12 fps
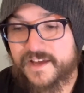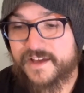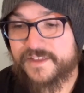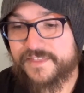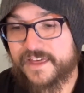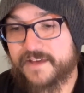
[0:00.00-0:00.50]

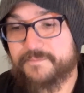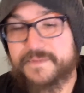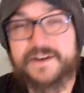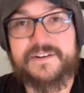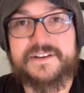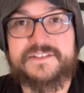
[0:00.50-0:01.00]
that
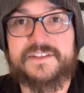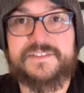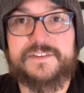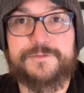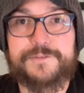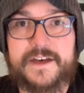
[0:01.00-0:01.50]
marriage is
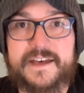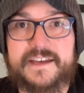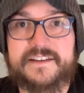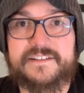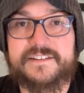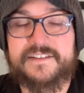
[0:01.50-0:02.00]

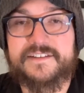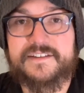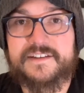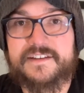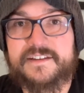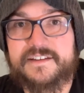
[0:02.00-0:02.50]
defined
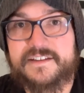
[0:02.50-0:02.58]
in the